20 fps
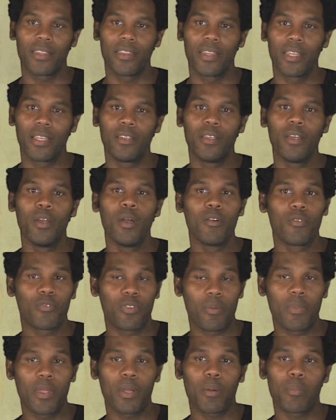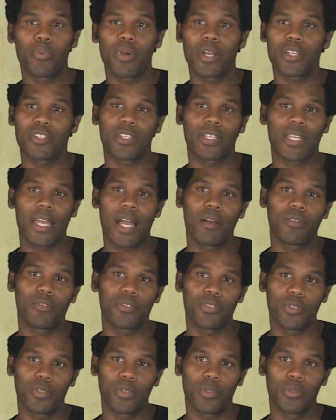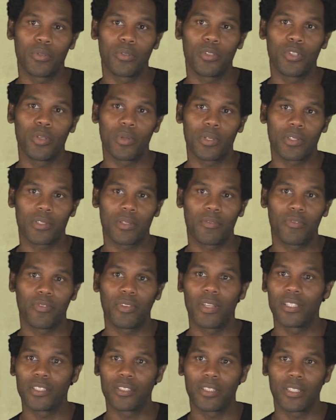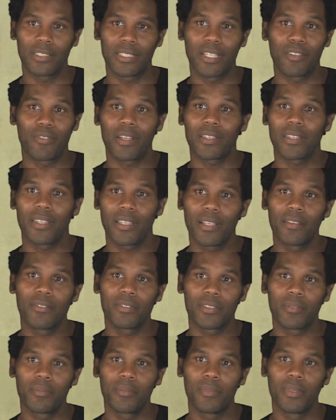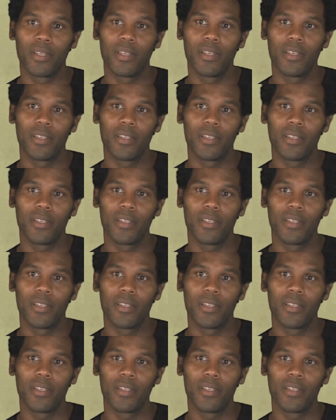And then from there, branching out to doing some fledgling directing of some